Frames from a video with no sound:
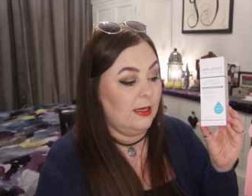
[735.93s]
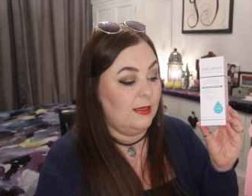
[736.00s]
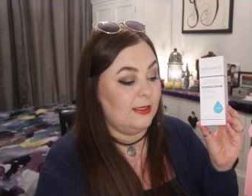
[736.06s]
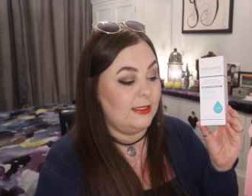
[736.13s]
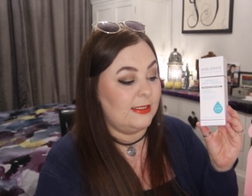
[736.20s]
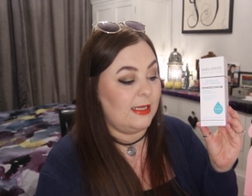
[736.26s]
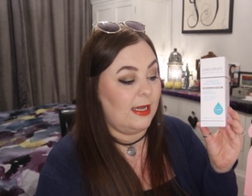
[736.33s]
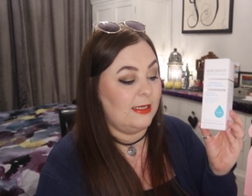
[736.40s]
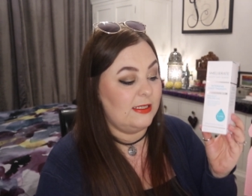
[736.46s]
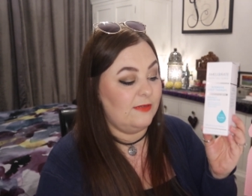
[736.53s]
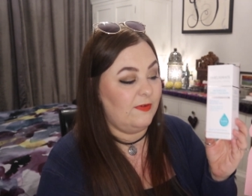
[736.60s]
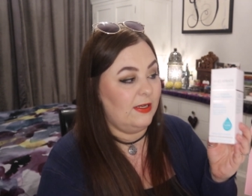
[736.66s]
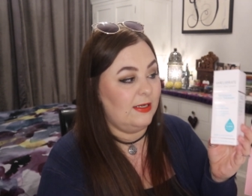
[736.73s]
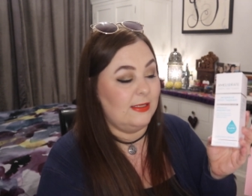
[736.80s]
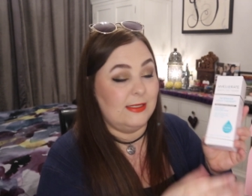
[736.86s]
The size of
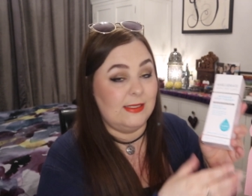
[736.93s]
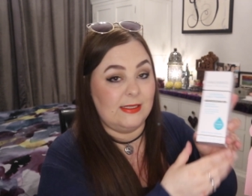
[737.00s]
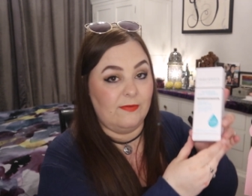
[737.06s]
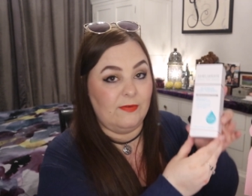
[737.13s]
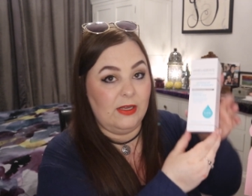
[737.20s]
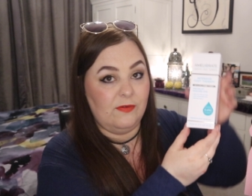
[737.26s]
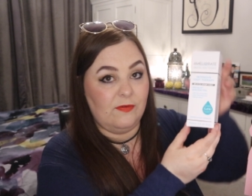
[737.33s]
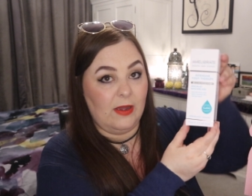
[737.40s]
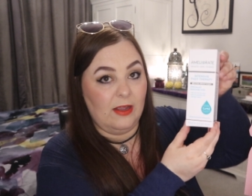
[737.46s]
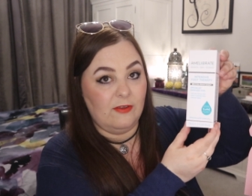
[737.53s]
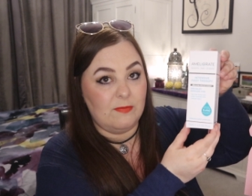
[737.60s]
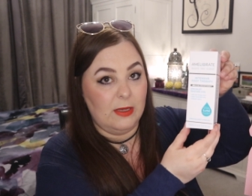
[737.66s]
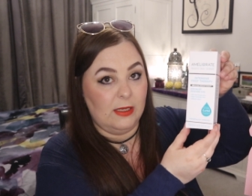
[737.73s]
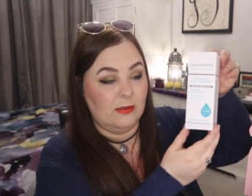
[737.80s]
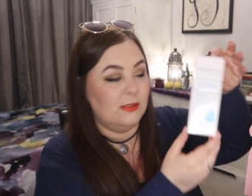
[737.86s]
it is
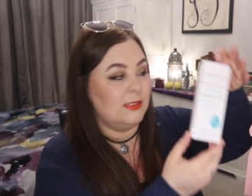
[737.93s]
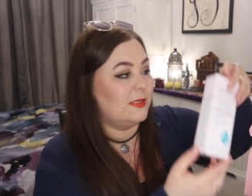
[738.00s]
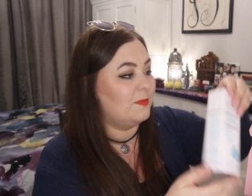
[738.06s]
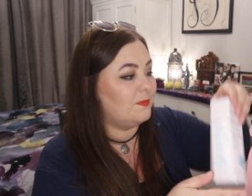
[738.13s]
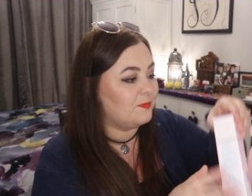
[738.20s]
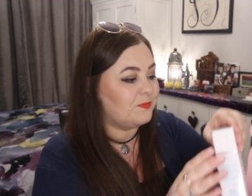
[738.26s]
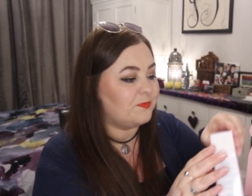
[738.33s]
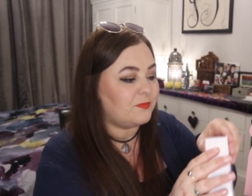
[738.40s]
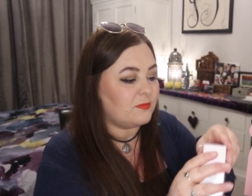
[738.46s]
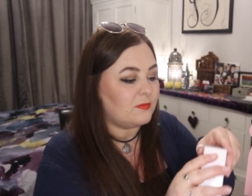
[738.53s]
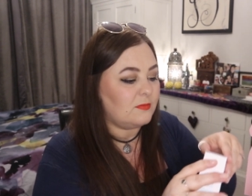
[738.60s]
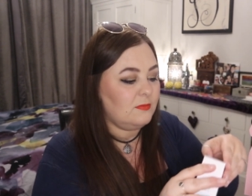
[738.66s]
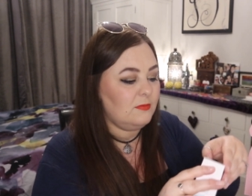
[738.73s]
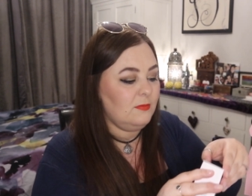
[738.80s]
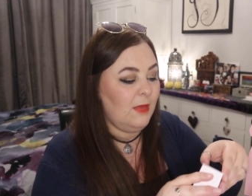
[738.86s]
75 mils
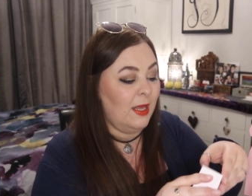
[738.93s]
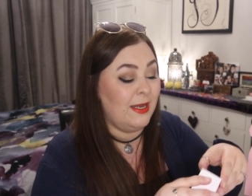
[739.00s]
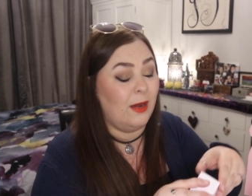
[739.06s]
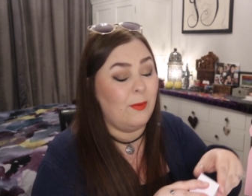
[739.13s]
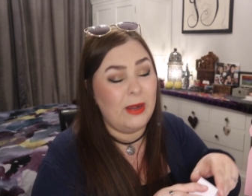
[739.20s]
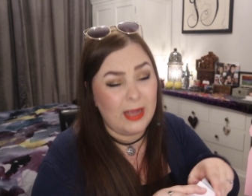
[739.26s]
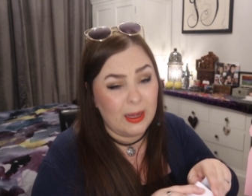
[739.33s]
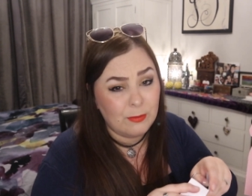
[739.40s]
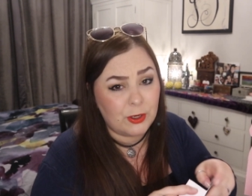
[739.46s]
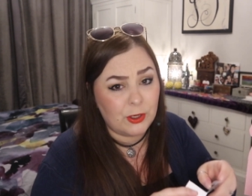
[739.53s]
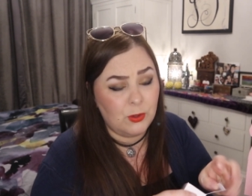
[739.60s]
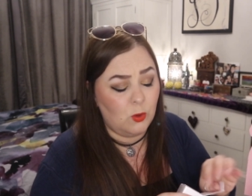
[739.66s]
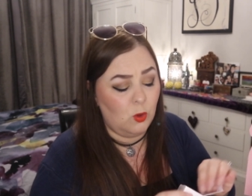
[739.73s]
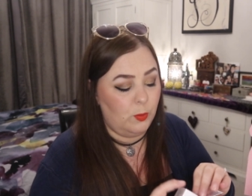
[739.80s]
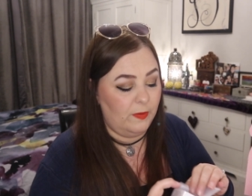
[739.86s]
now I am going
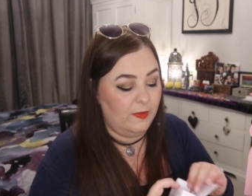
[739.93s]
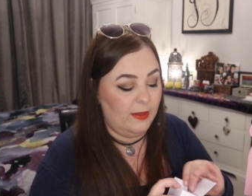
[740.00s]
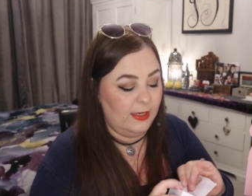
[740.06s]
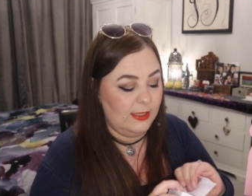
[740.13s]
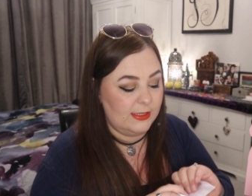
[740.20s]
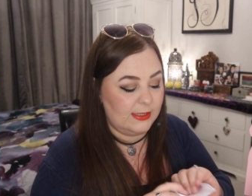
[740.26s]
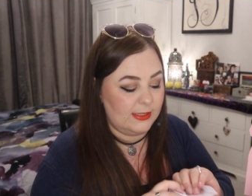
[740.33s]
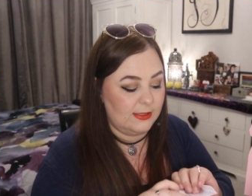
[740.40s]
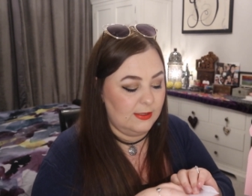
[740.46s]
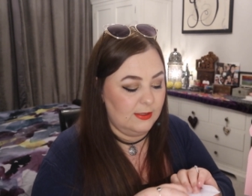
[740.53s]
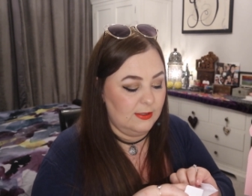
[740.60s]
to open this